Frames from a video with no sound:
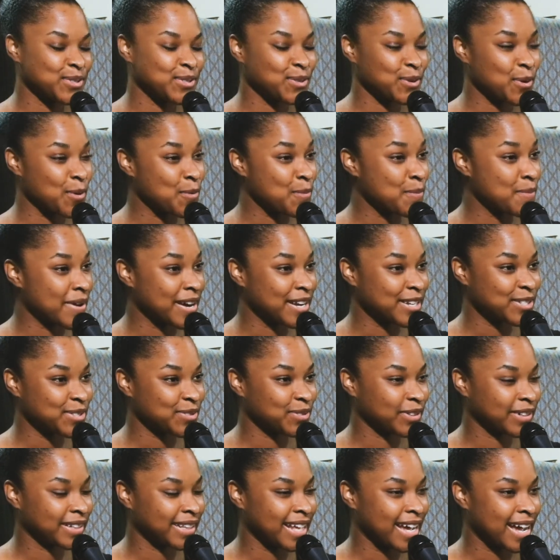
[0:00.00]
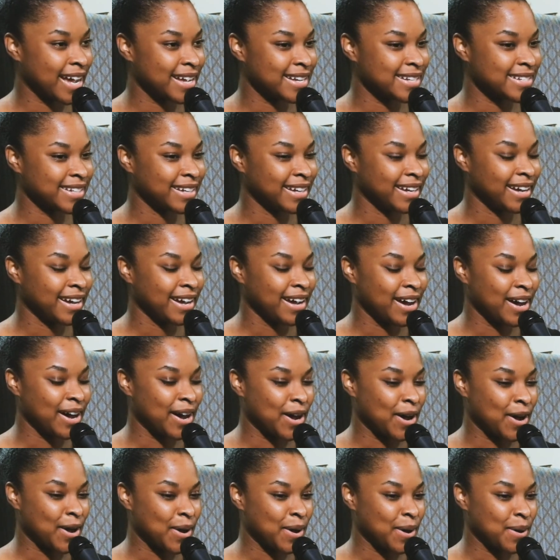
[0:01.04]
much for that.
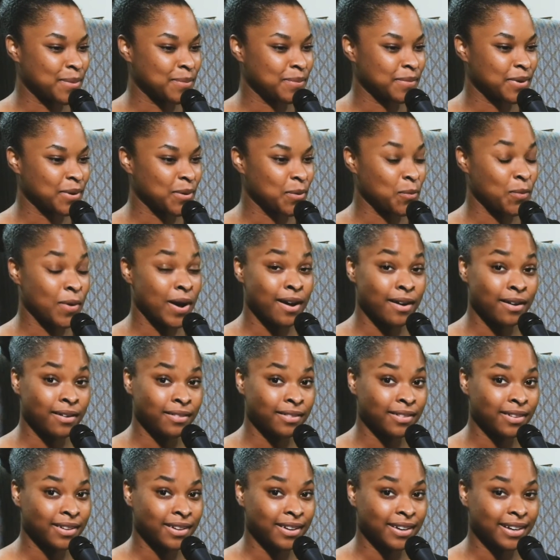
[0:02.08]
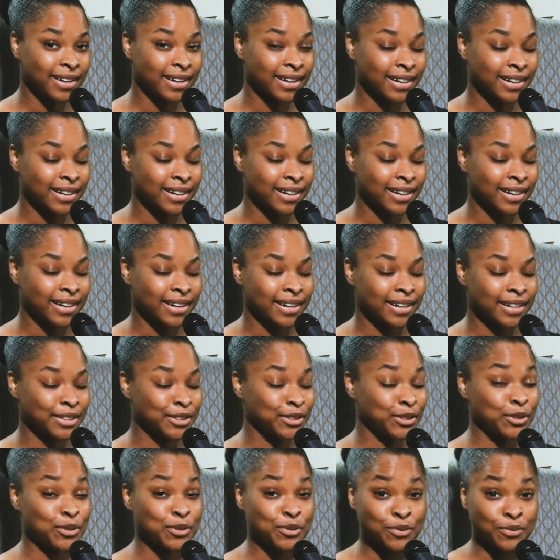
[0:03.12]
Well,
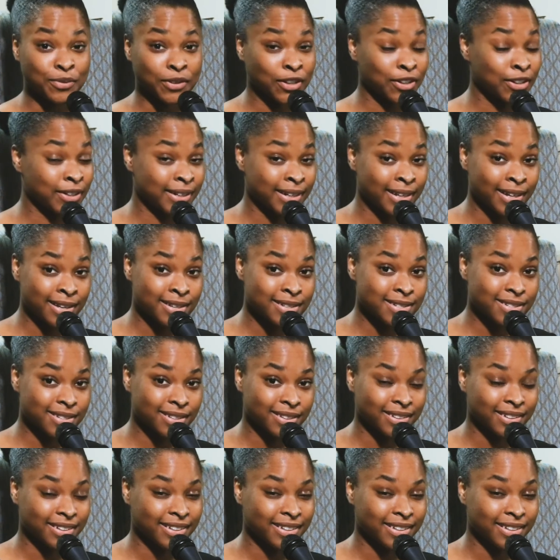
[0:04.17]
you've heard it.